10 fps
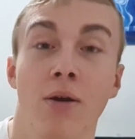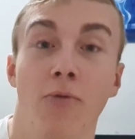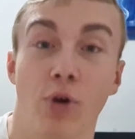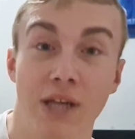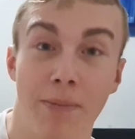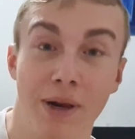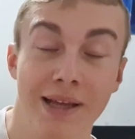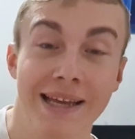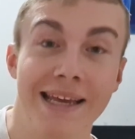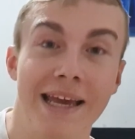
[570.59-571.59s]
For
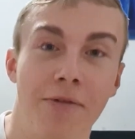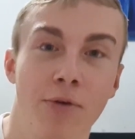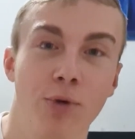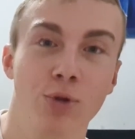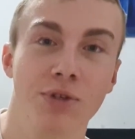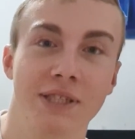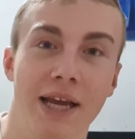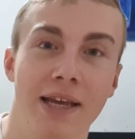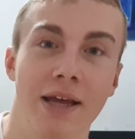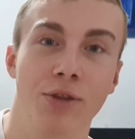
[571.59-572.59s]
example, if you want to
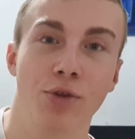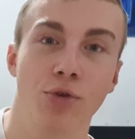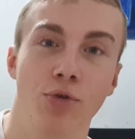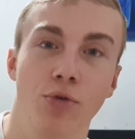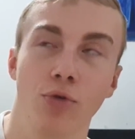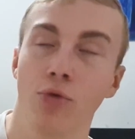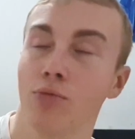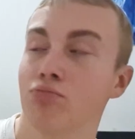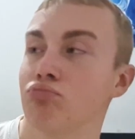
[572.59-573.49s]
say that you